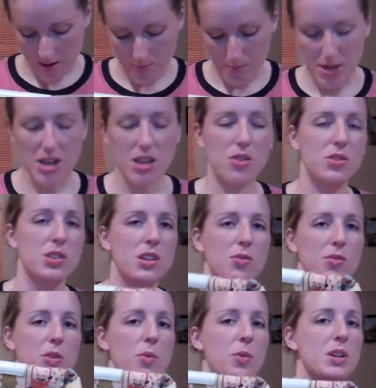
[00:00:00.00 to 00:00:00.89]
that I've been
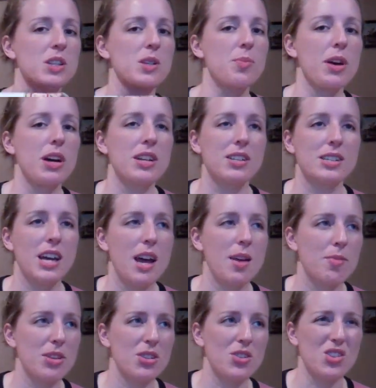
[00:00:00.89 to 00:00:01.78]
using for Once
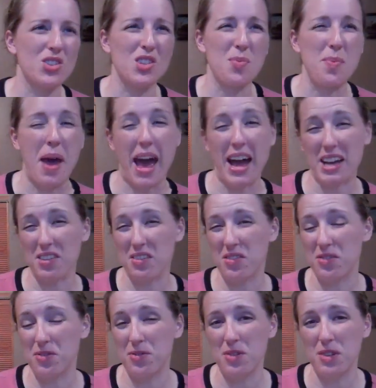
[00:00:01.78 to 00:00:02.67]
Upon a Time is just a
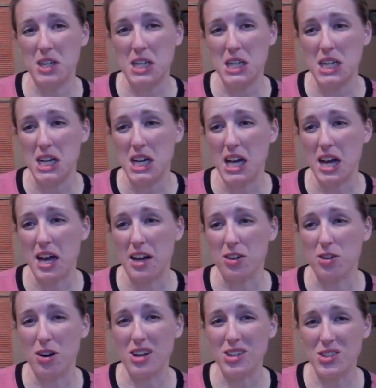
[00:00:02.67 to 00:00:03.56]
pack of
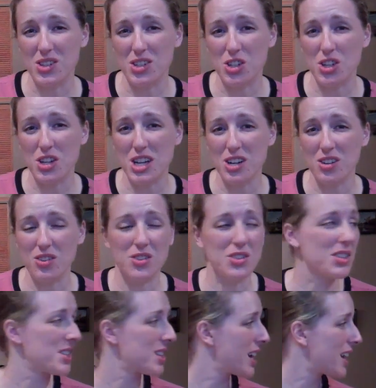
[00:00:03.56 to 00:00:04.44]
cross-stitch
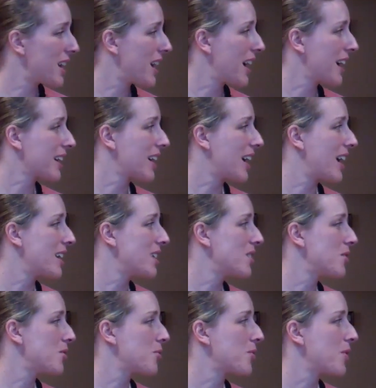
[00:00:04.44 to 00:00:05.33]
needles that I
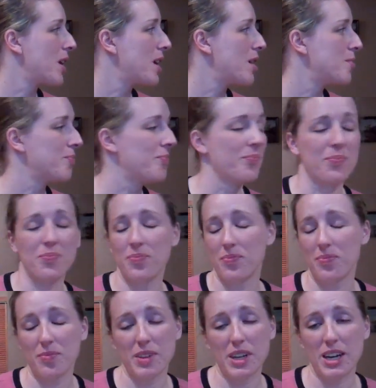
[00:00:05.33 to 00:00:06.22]
got
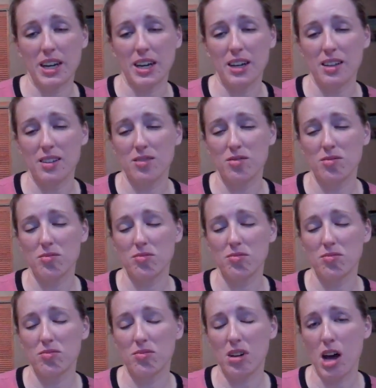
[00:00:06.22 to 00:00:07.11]
from
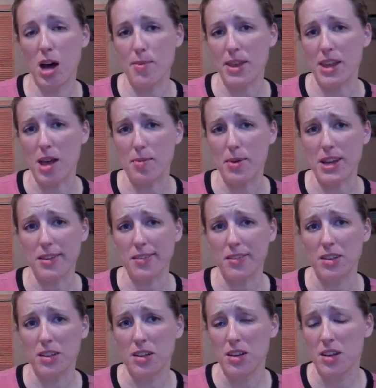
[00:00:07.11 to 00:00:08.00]
Hobby
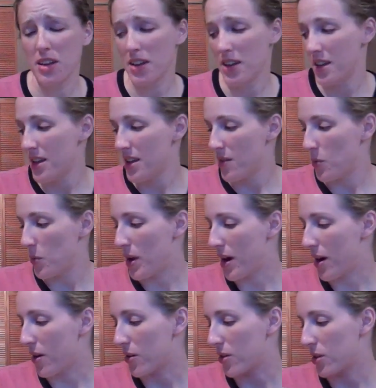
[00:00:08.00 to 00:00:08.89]
Lobby,
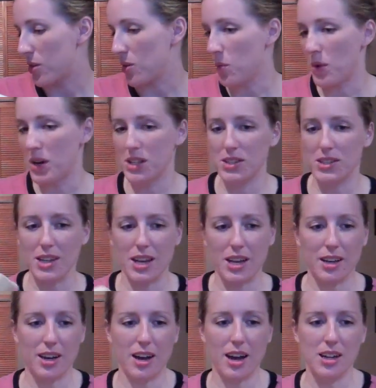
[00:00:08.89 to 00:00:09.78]
where the
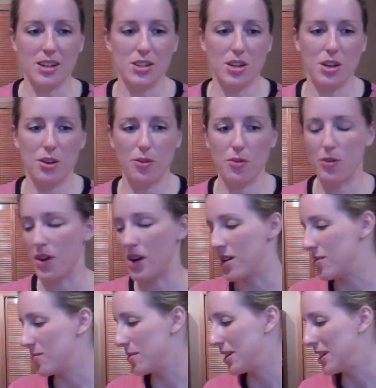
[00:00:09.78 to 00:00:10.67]
ones I got
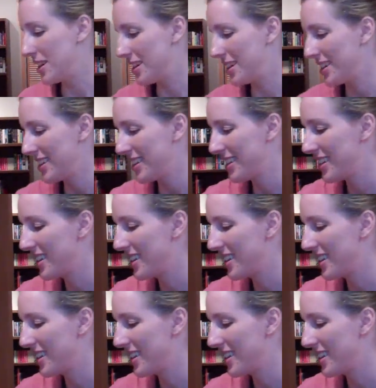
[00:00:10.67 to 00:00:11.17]
from,